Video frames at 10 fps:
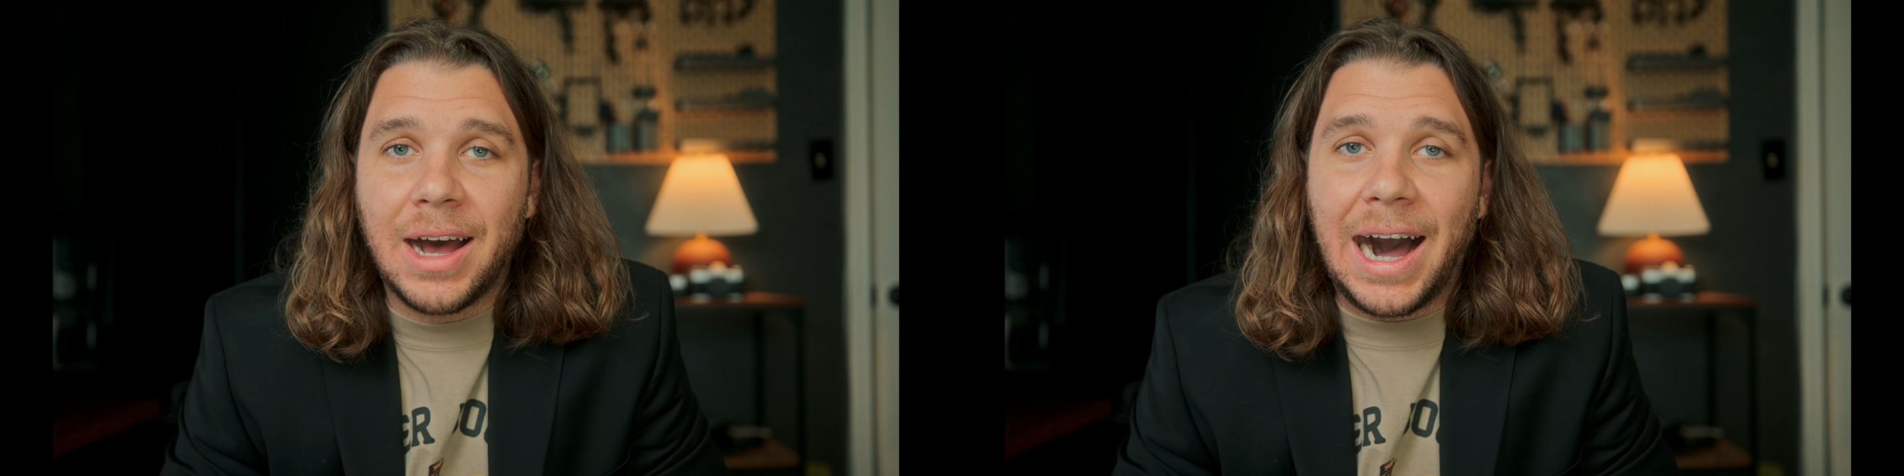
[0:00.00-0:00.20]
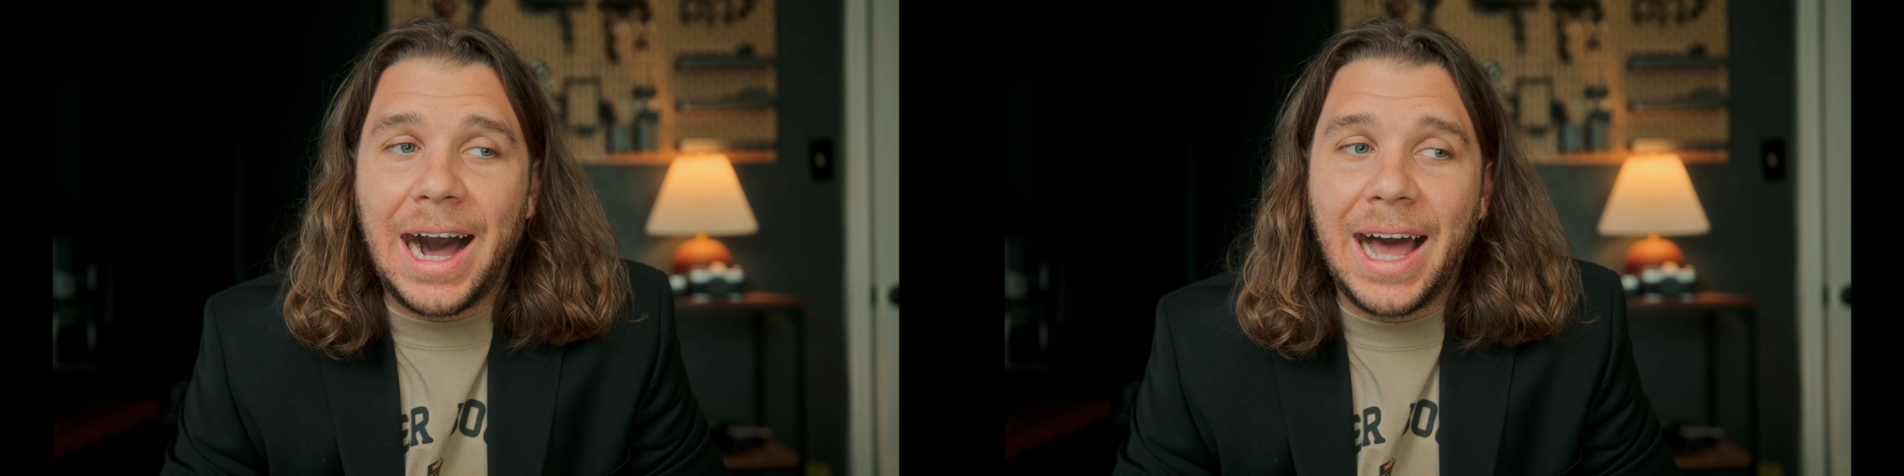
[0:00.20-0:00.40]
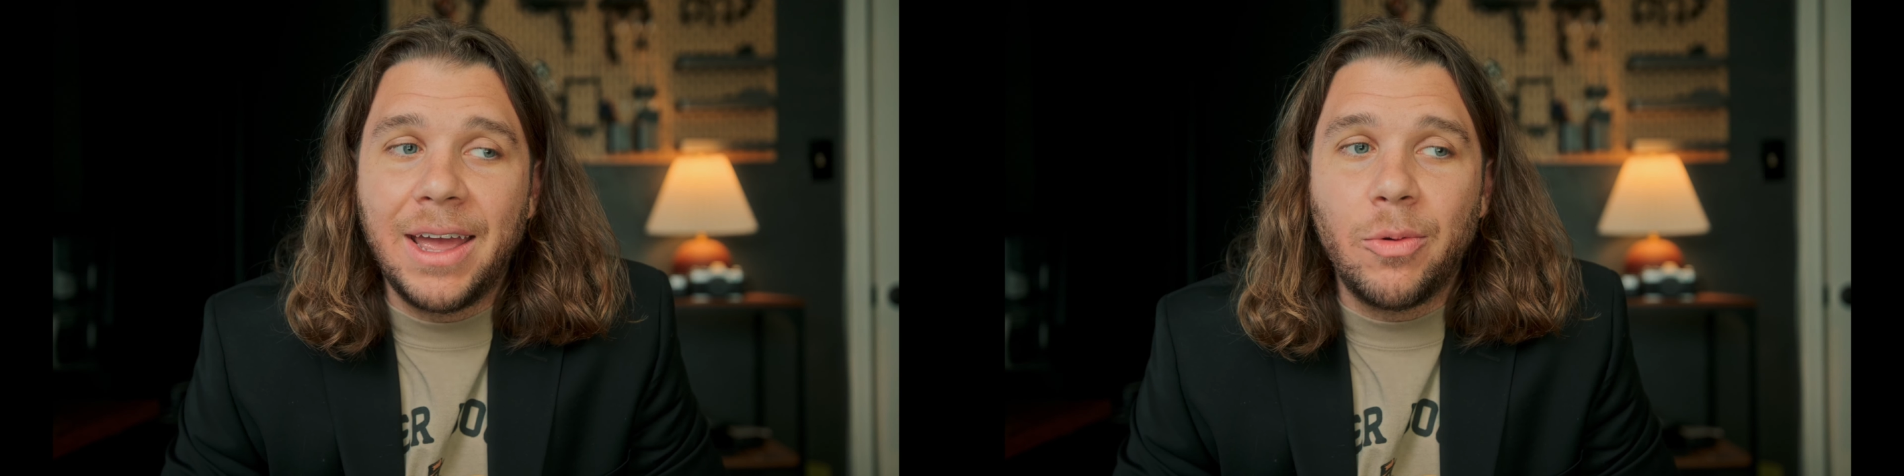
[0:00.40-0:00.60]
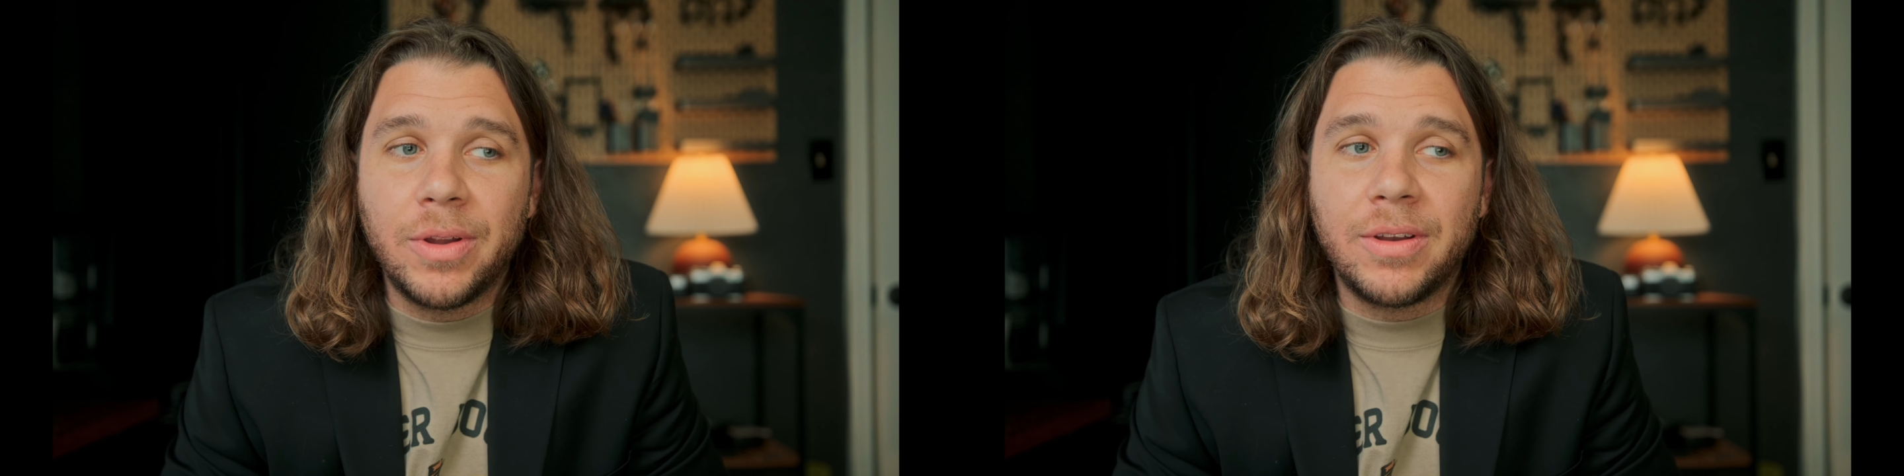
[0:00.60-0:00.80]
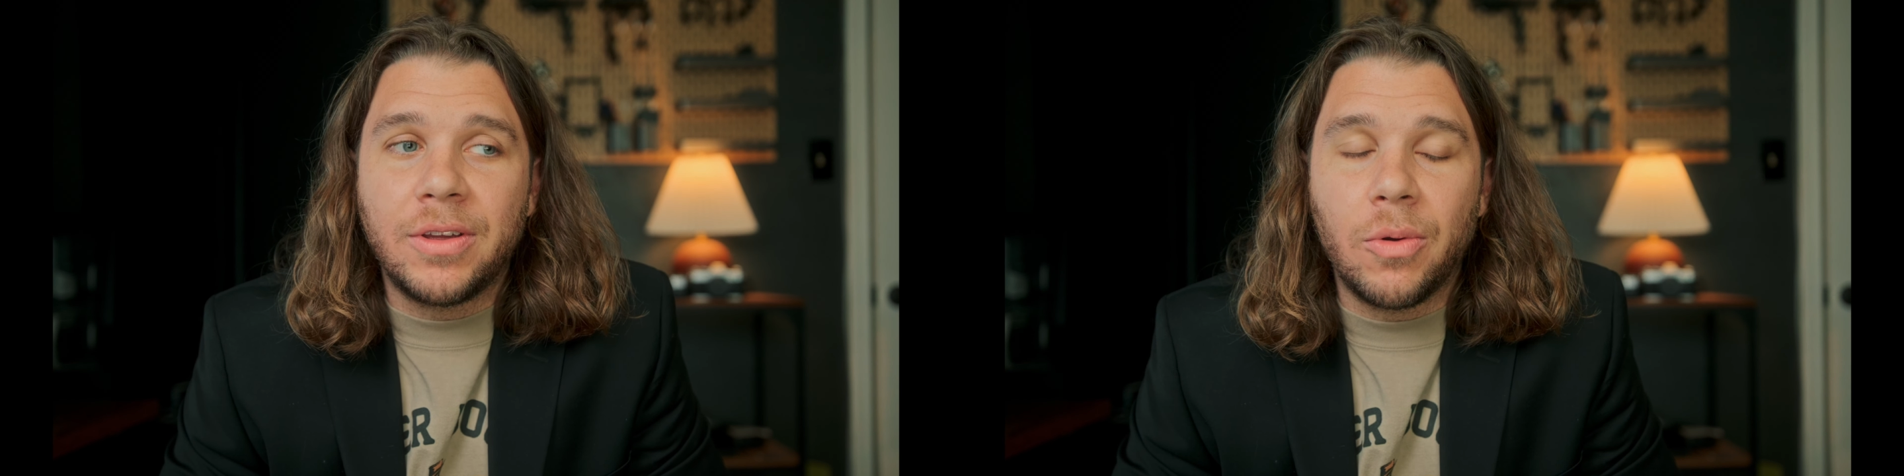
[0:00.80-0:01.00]
I
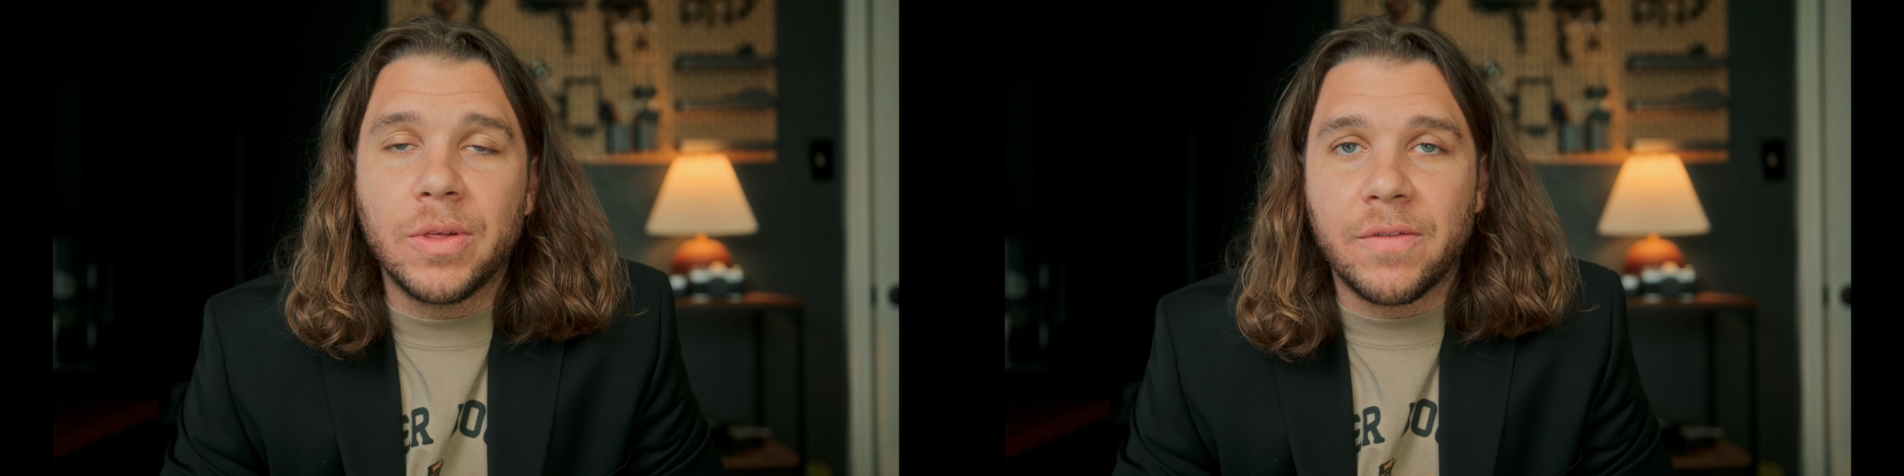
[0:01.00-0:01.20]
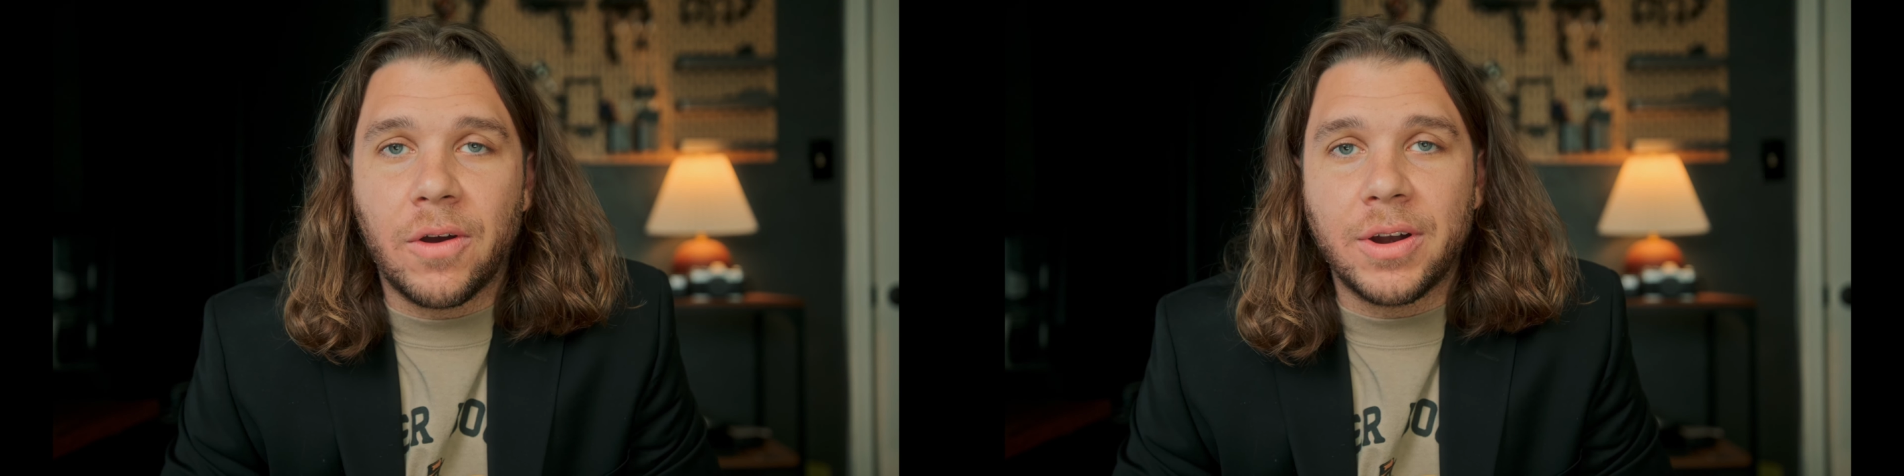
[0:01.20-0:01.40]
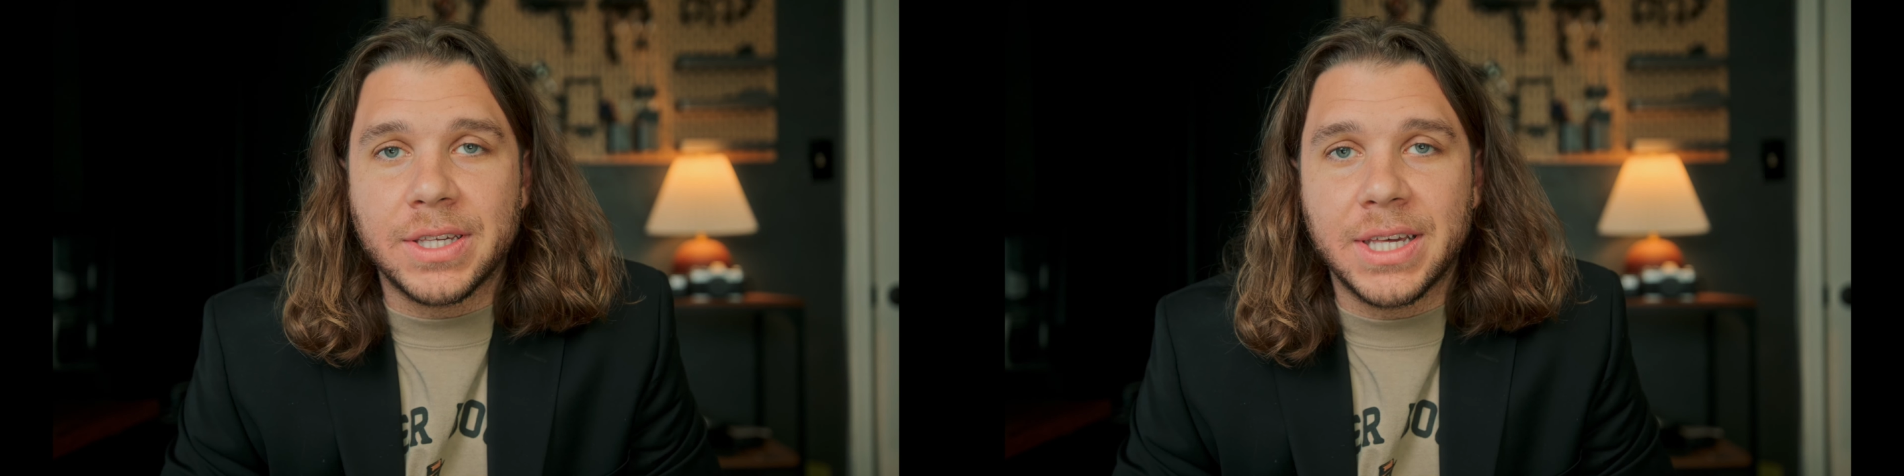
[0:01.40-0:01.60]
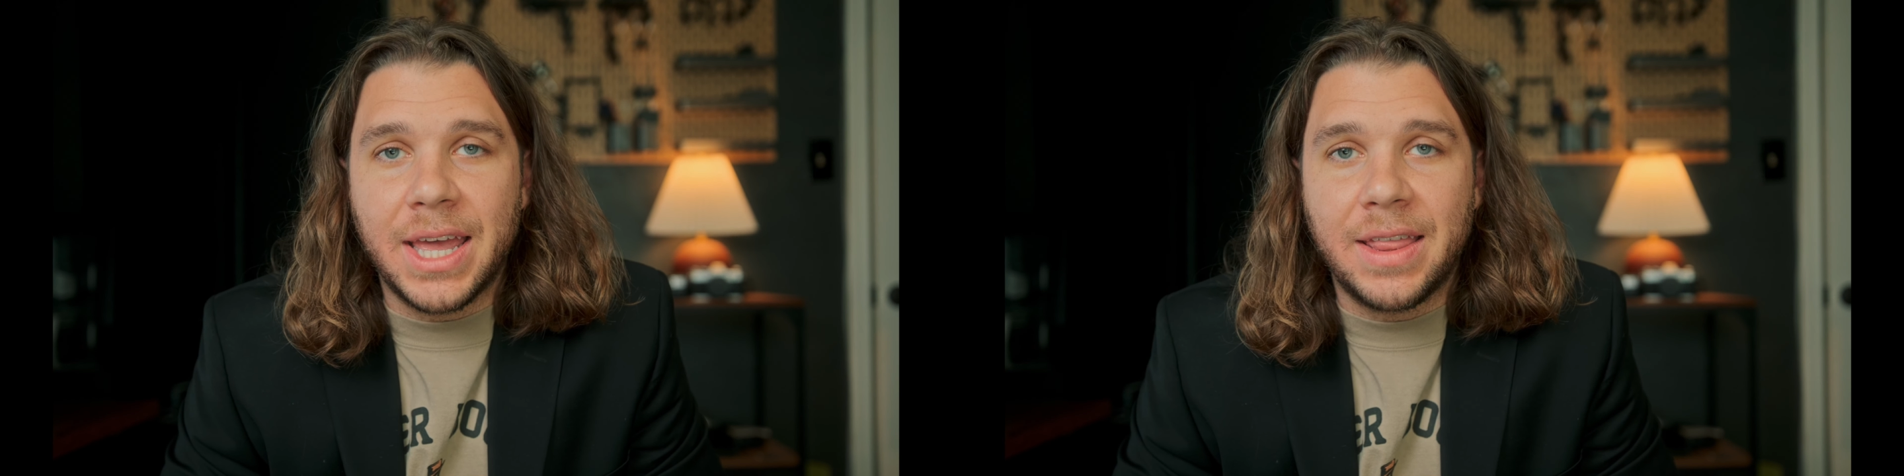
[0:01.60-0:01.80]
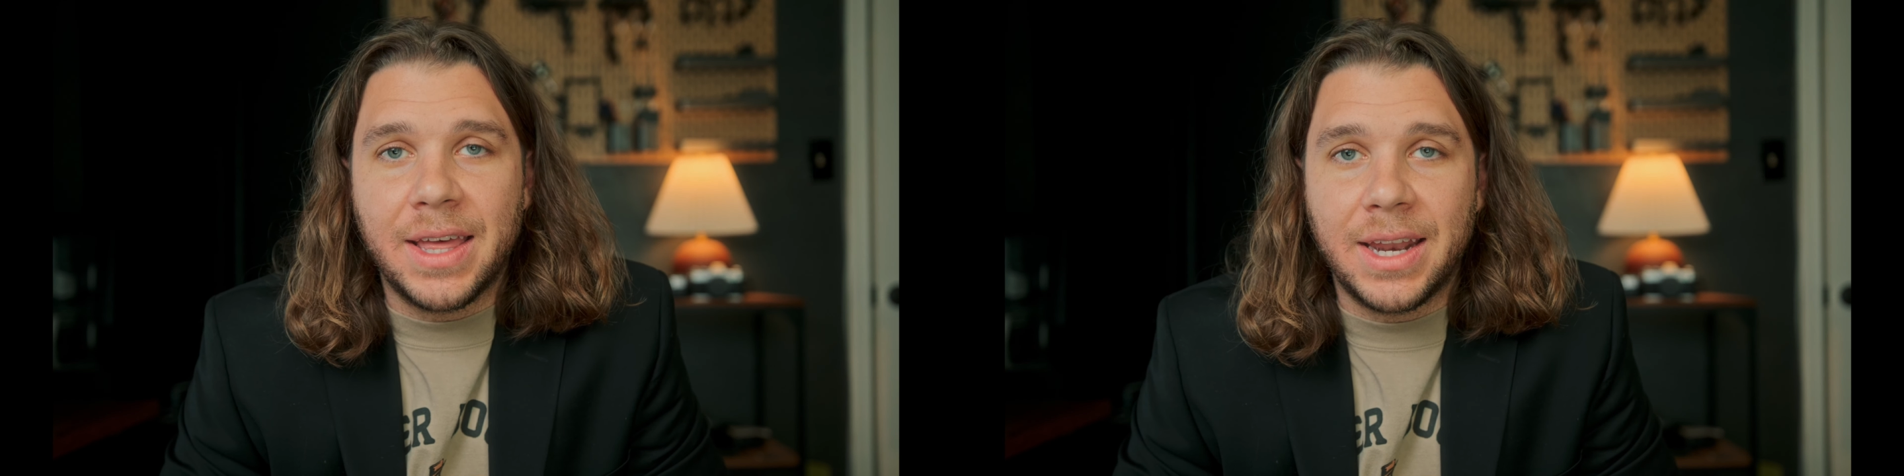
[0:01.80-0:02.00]
would go as far to
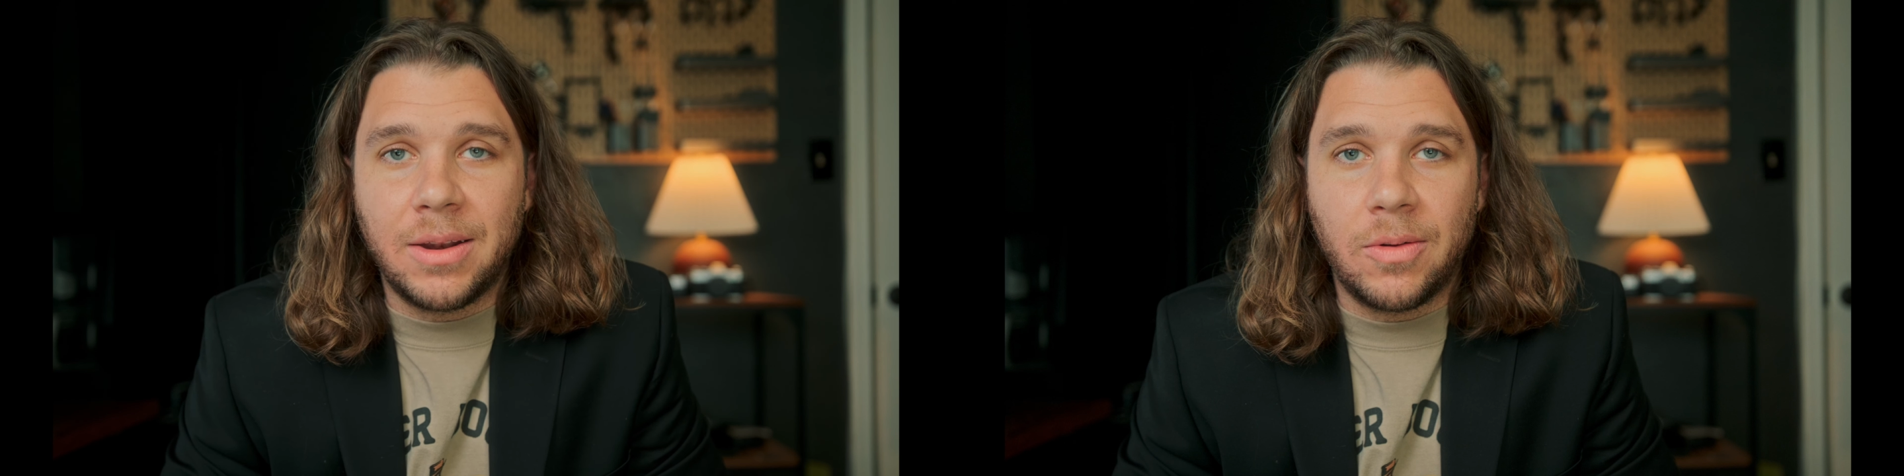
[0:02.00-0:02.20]
say that